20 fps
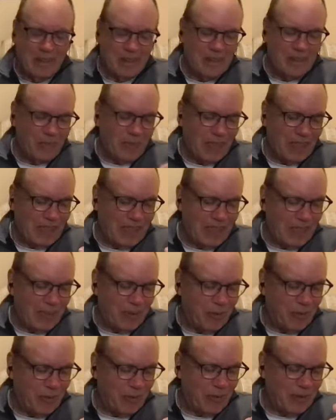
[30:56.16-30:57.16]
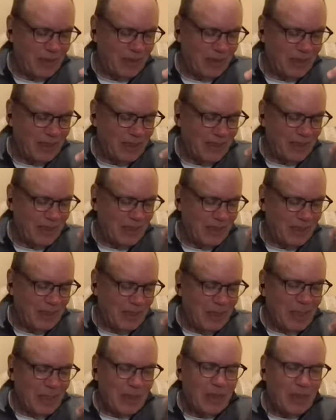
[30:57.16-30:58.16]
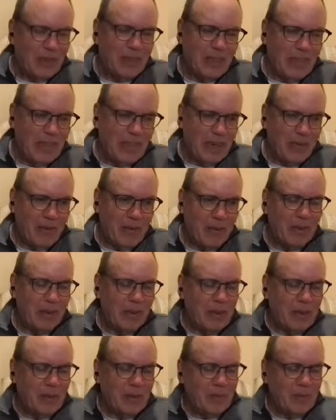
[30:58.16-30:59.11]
making effort you know there's an effort